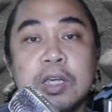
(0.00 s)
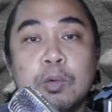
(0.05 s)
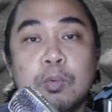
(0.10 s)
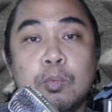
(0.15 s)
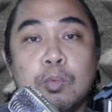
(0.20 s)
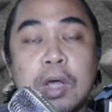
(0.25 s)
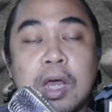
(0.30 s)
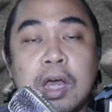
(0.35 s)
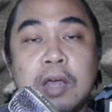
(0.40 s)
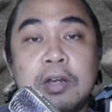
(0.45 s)

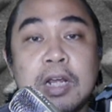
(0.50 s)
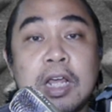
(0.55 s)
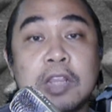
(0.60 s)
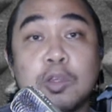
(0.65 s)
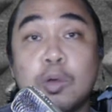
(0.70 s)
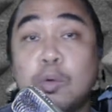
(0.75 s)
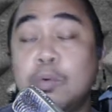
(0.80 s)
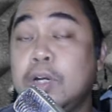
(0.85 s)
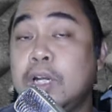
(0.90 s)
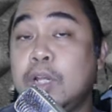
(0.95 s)
uh, not
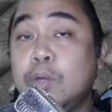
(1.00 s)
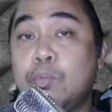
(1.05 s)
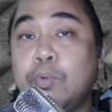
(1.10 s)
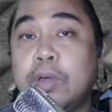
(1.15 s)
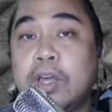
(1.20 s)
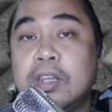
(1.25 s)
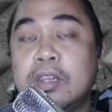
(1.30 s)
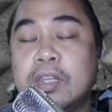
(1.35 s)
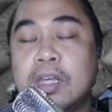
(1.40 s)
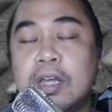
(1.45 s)
only
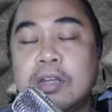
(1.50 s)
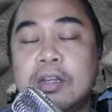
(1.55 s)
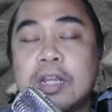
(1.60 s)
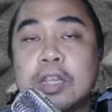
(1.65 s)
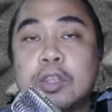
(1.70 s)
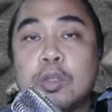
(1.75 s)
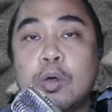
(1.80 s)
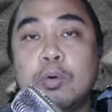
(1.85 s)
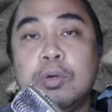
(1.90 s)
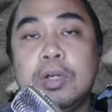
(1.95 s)
with uh, not
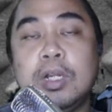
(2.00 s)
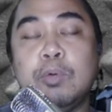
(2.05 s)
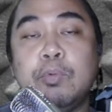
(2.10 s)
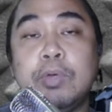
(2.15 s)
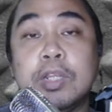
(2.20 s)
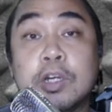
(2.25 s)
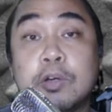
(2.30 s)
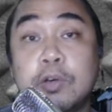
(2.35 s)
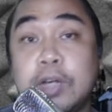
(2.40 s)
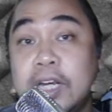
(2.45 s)
only
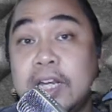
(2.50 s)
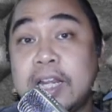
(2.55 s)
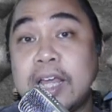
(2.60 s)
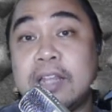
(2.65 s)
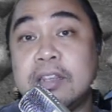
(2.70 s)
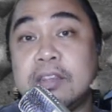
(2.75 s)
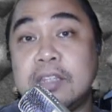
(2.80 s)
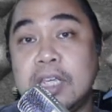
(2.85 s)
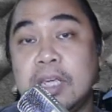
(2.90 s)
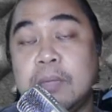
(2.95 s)
with
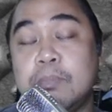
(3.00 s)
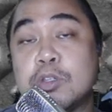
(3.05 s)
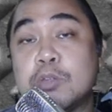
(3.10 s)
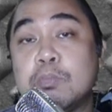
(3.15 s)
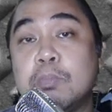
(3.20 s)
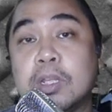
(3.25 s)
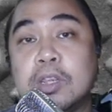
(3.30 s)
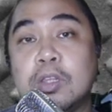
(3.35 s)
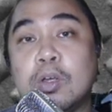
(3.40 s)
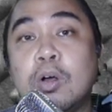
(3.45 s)
Greenland teams,
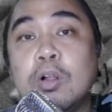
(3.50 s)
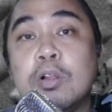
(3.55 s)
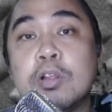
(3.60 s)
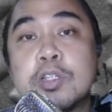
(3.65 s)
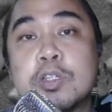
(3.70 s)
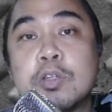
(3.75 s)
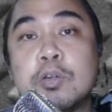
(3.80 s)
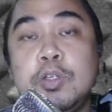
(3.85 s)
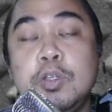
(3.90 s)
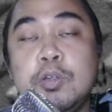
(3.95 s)
but
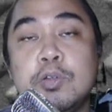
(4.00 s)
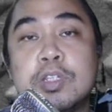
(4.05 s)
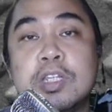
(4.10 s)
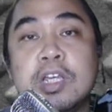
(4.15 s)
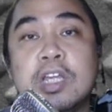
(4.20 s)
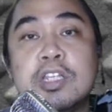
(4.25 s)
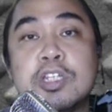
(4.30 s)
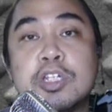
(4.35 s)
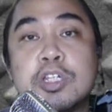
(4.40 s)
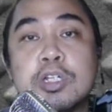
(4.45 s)
also
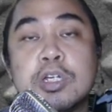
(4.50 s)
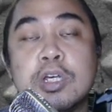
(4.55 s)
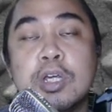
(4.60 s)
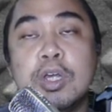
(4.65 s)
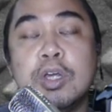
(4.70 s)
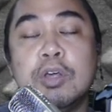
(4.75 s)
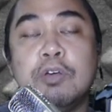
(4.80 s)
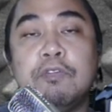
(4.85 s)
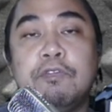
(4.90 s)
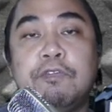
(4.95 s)
usage
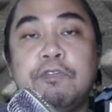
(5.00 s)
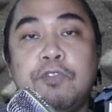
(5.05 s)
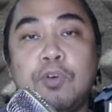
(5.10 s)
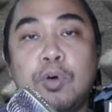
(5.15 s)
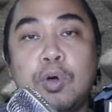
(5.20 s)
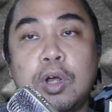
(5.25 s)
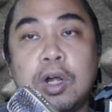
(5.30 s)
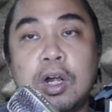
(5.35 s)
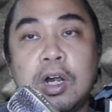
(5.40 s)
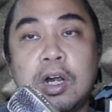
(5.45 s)

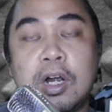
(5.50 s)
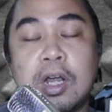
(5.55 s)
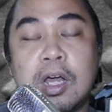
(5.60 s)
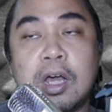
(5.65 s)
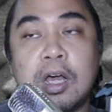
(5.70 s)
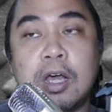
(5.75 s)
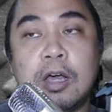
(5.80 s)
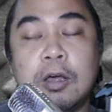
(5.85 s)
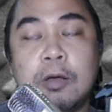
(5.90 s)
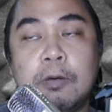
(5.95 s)
for
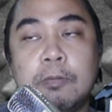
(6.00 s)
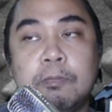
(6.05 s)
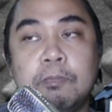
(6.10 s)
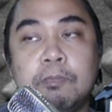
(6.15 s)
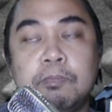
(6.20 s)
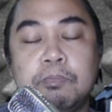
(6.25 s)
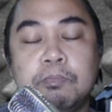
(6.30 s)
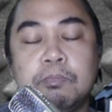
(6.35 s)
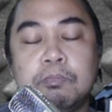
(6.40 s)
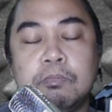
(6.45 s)

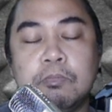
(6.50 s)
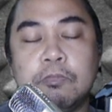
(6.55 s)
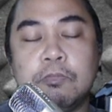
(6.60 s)
um,